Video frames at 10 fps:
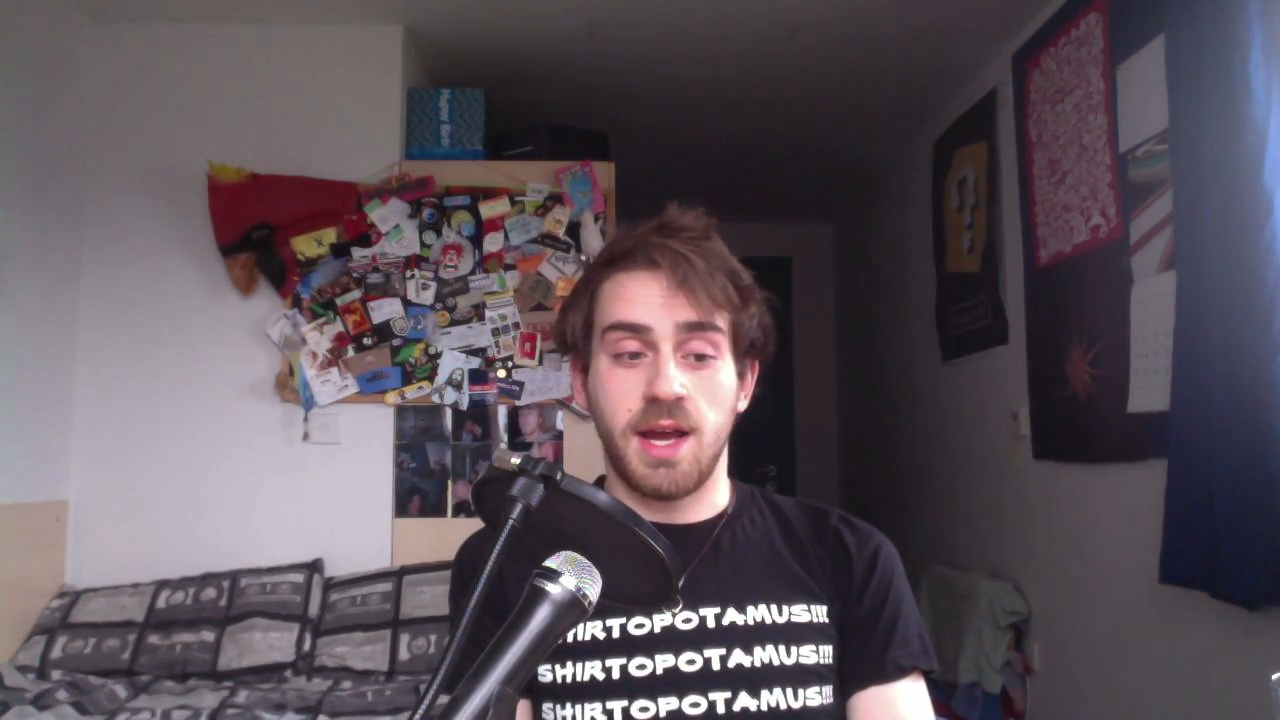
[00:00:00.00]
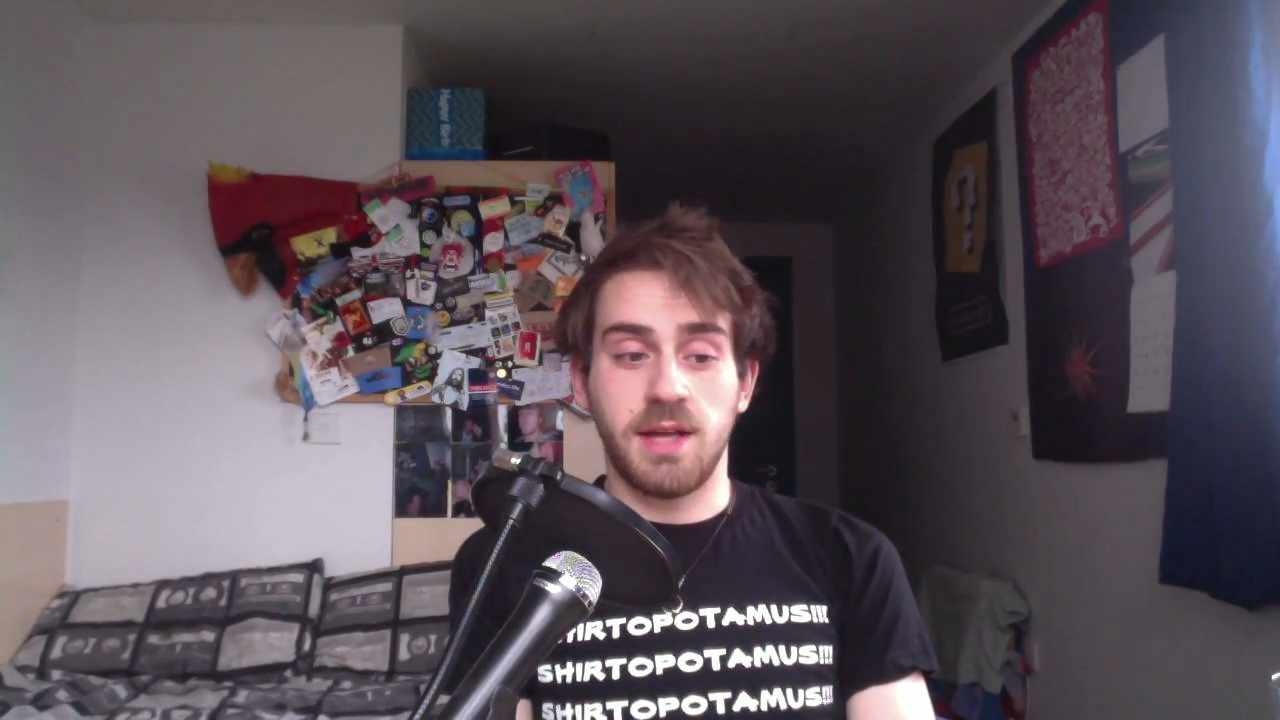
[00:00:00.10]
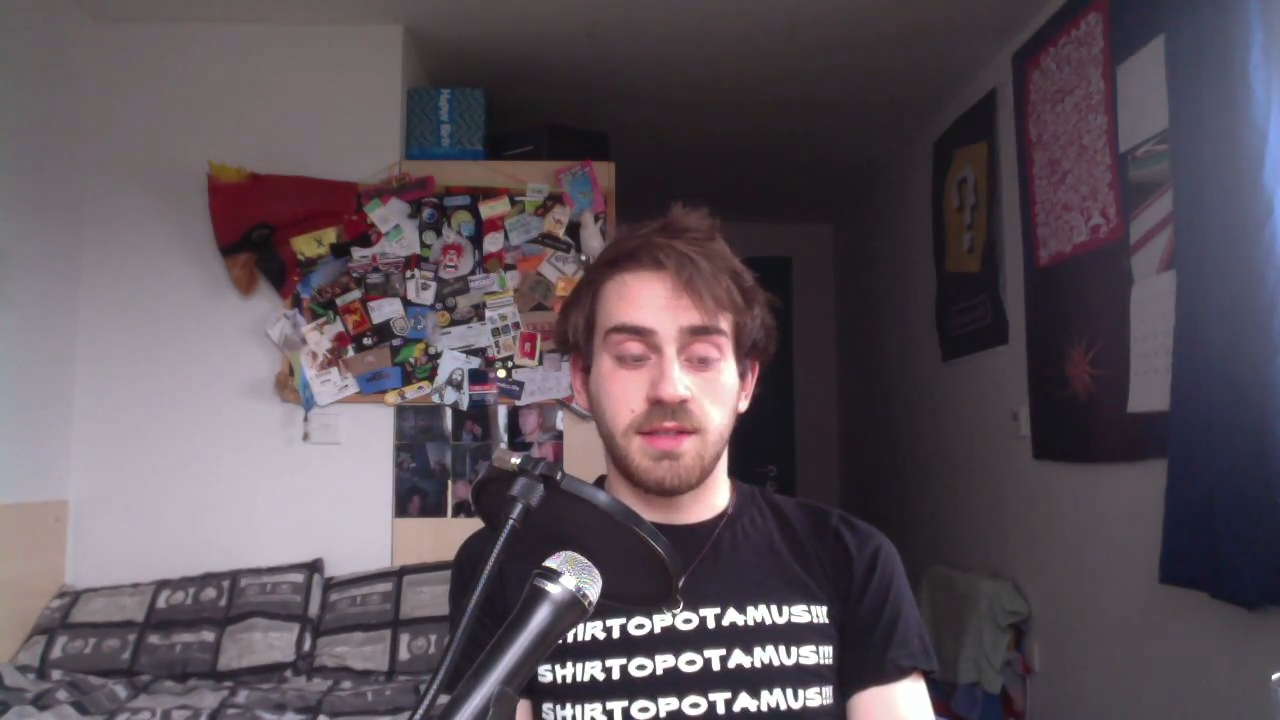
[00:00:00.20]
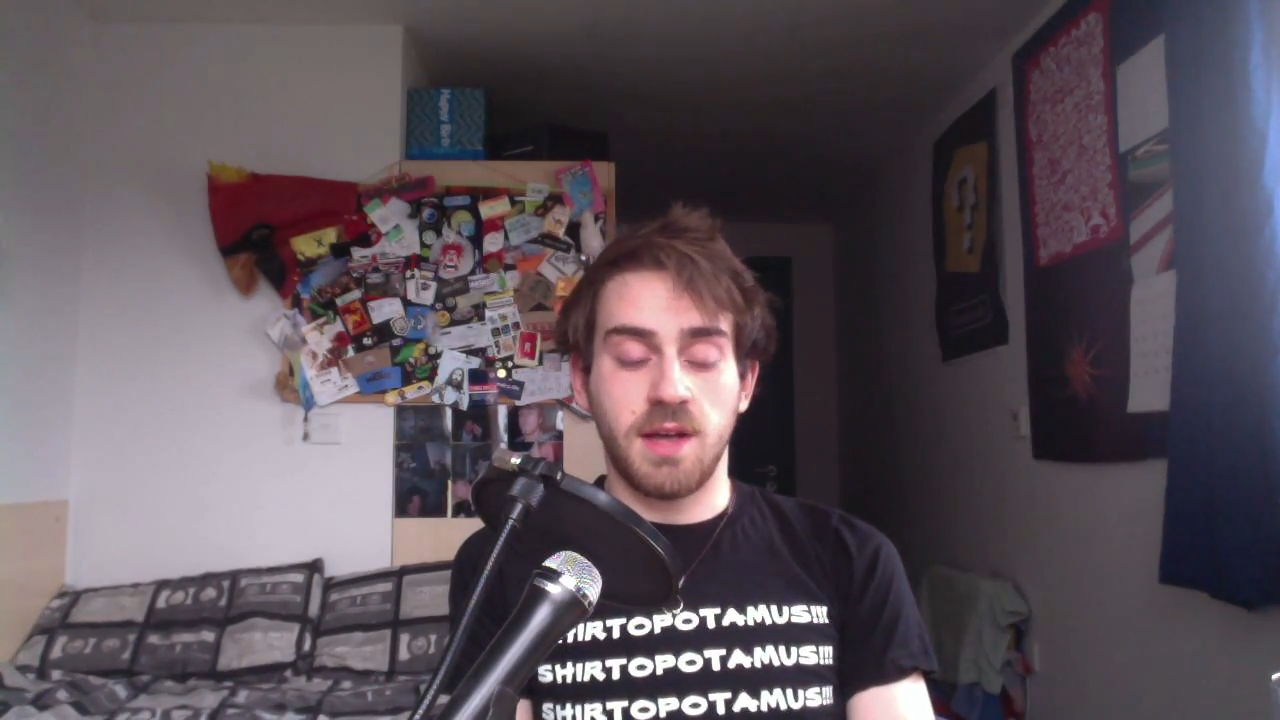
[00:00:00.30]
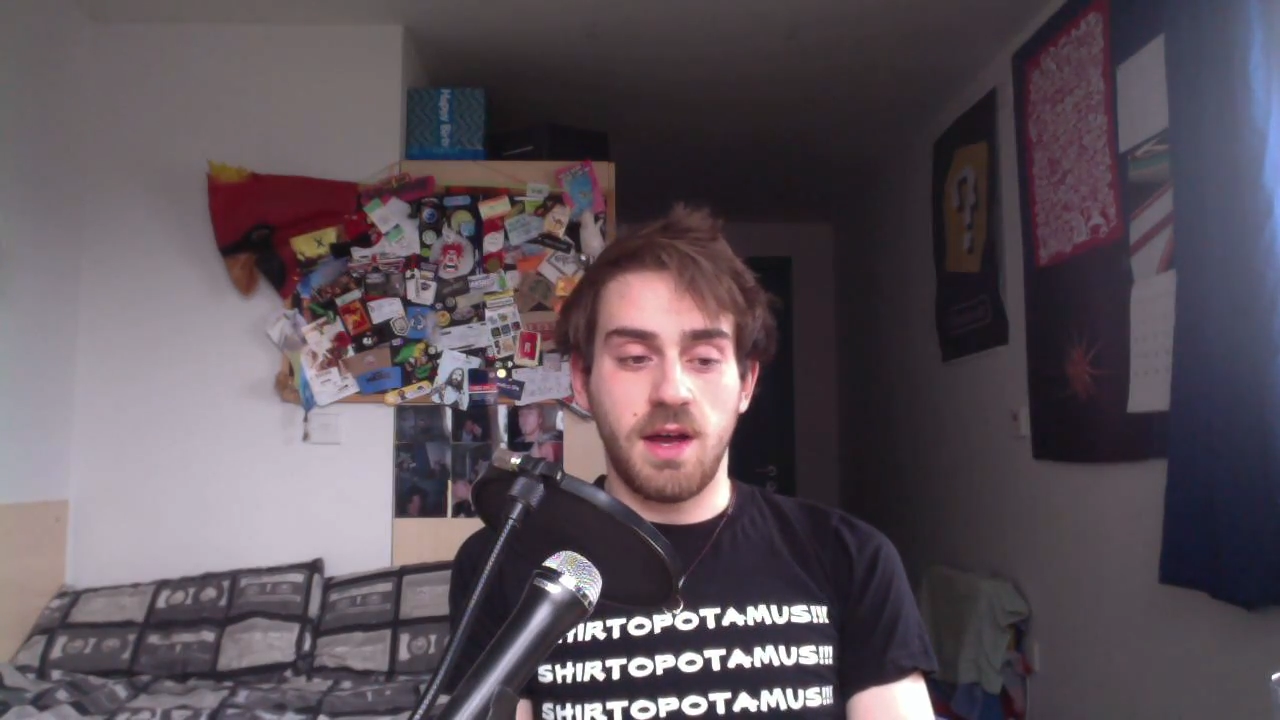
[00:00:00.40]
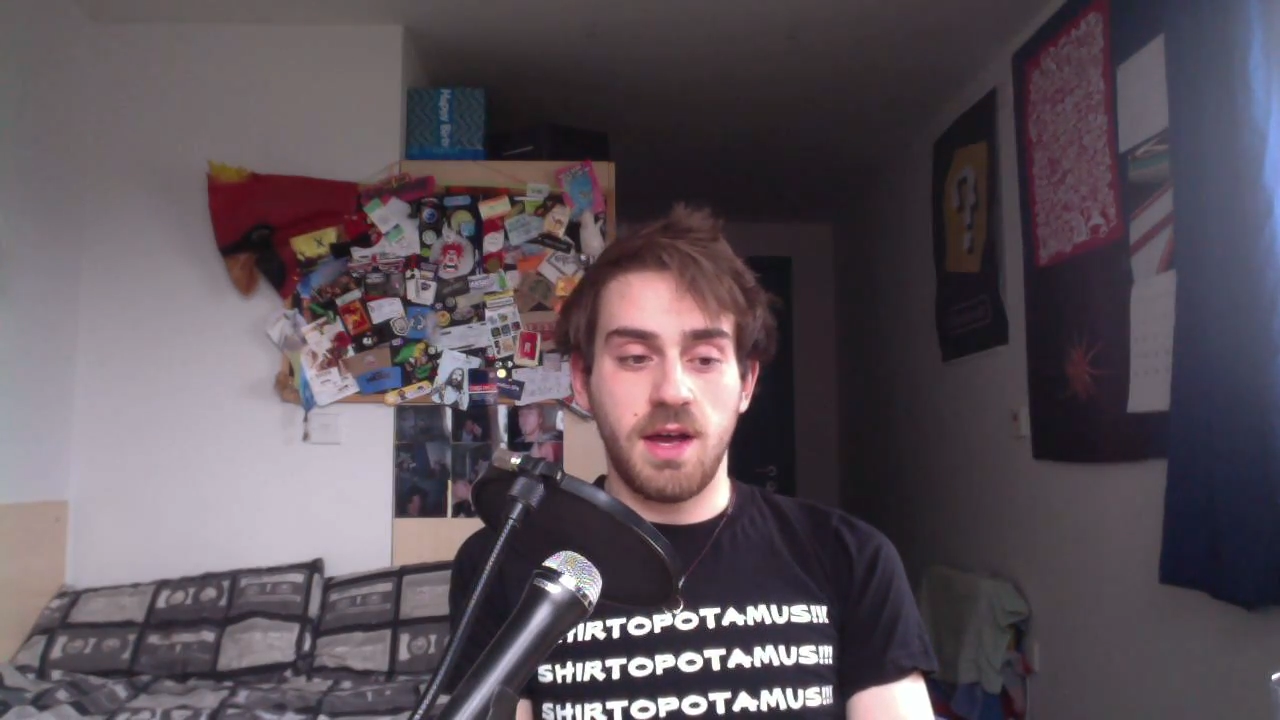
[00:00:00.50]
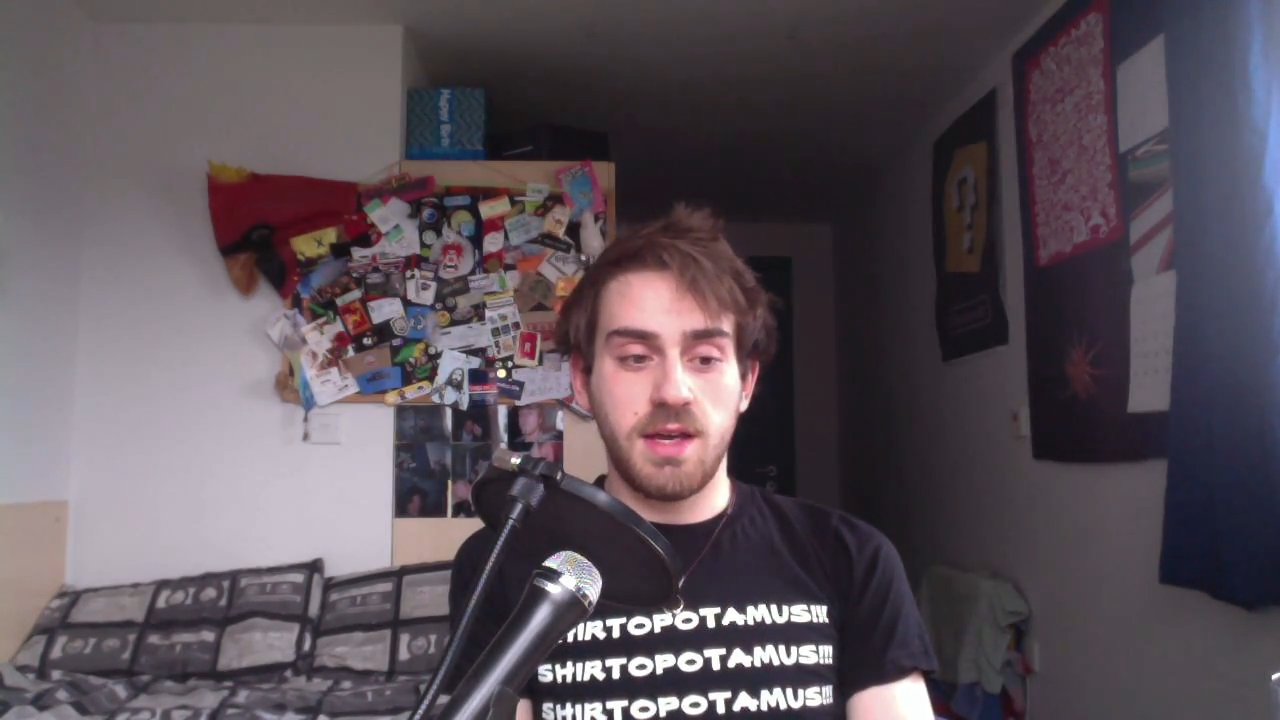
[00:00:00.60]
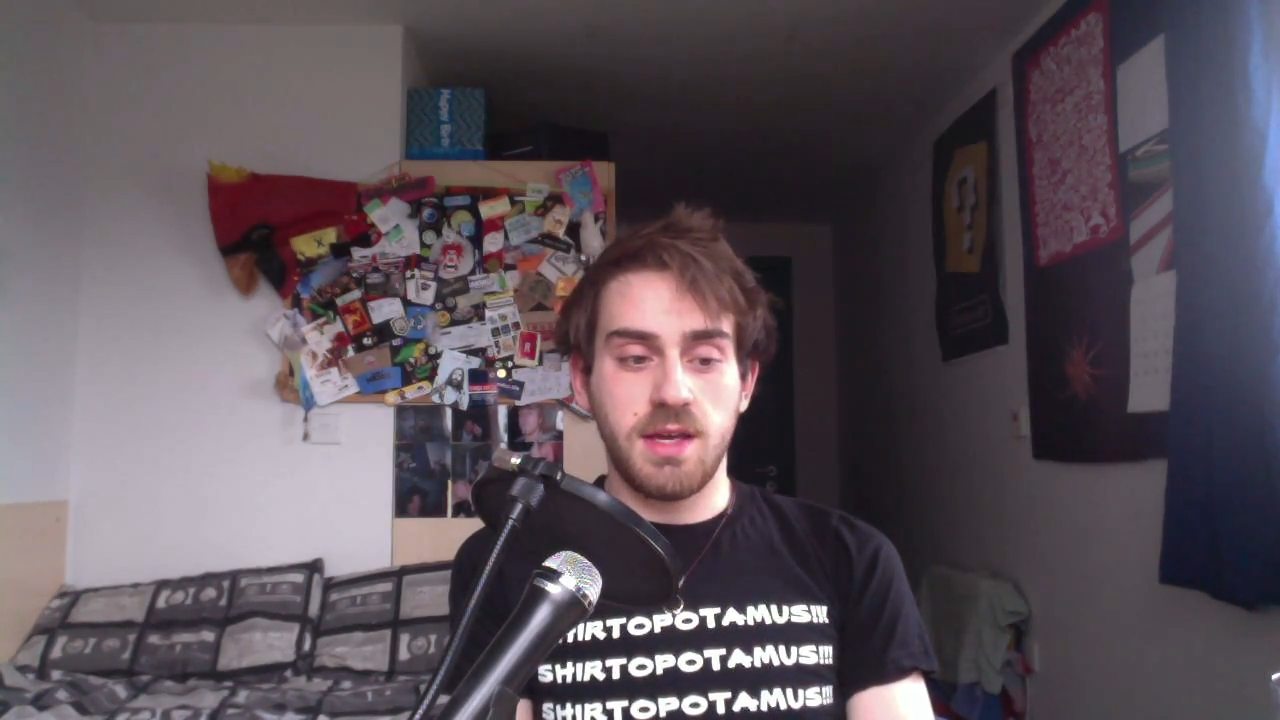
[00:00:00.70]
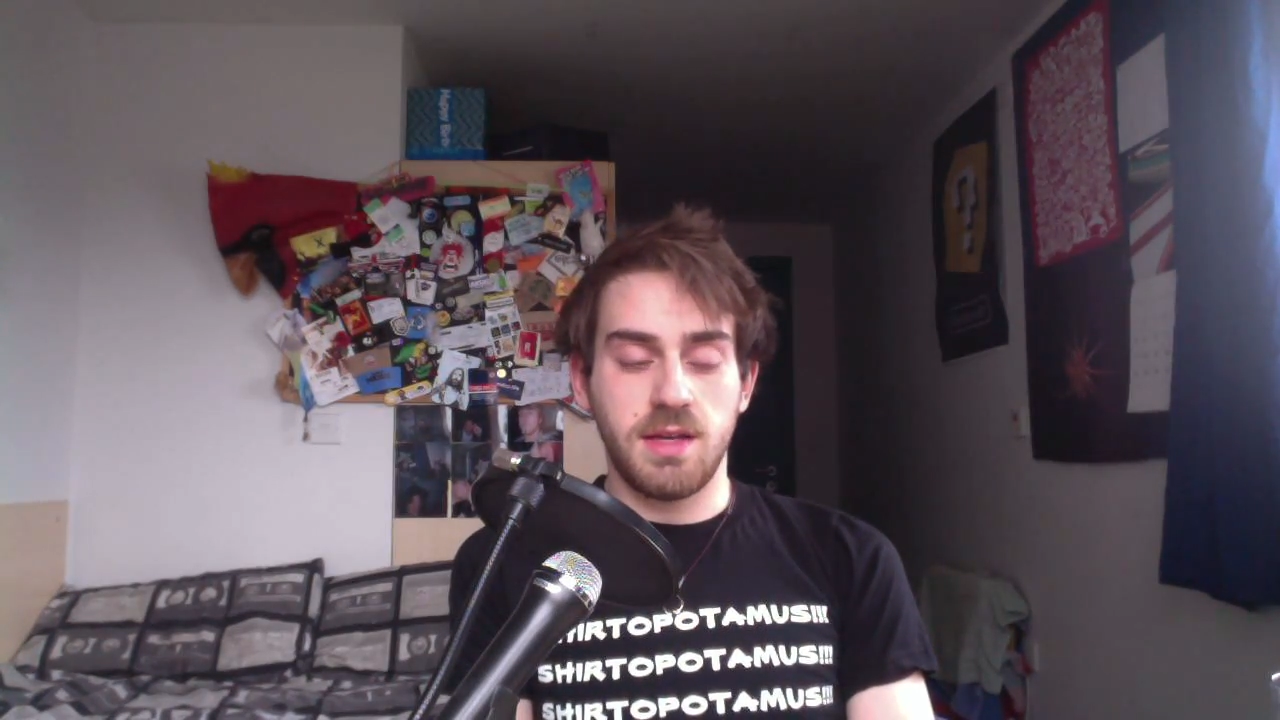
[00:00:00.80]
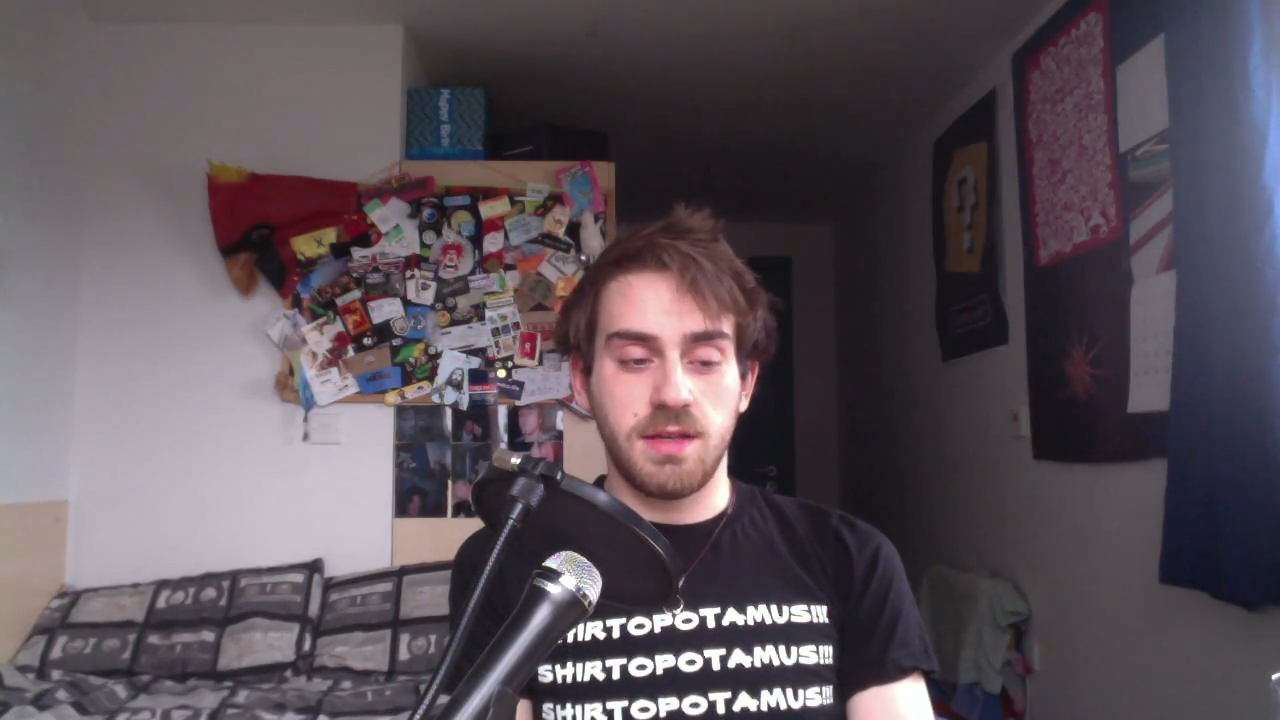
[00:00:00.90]
and
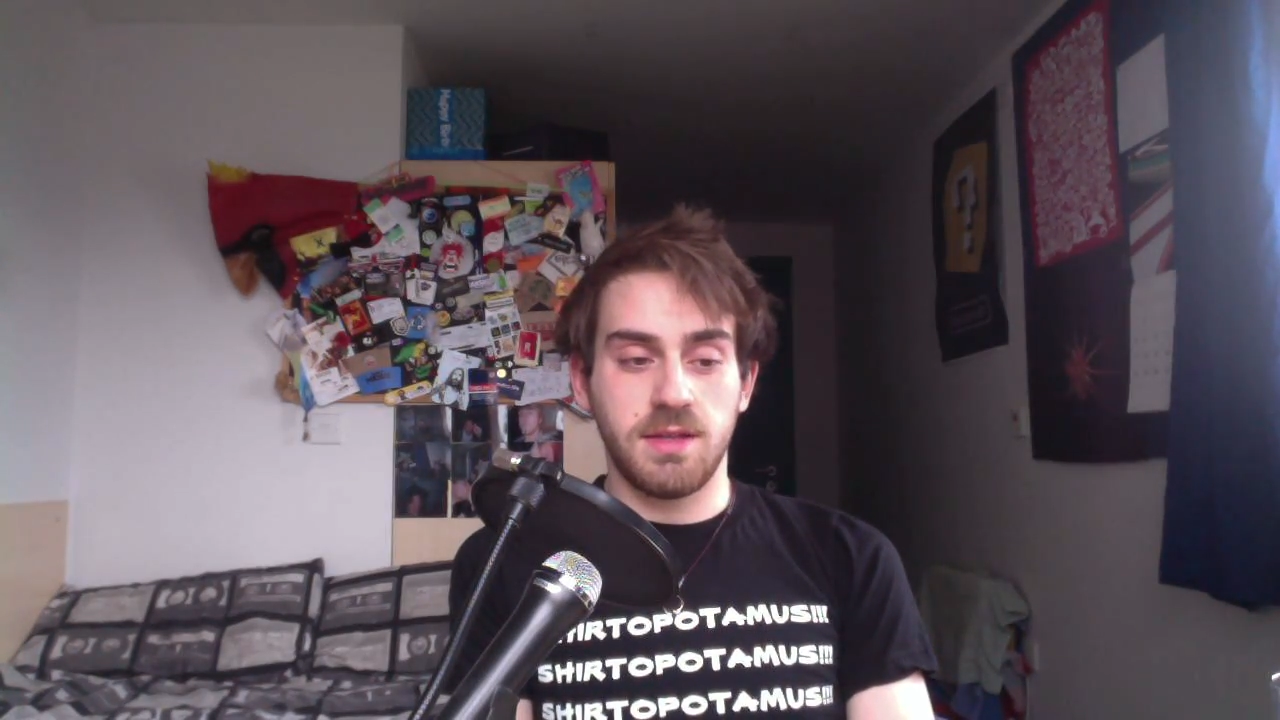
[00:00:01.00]
I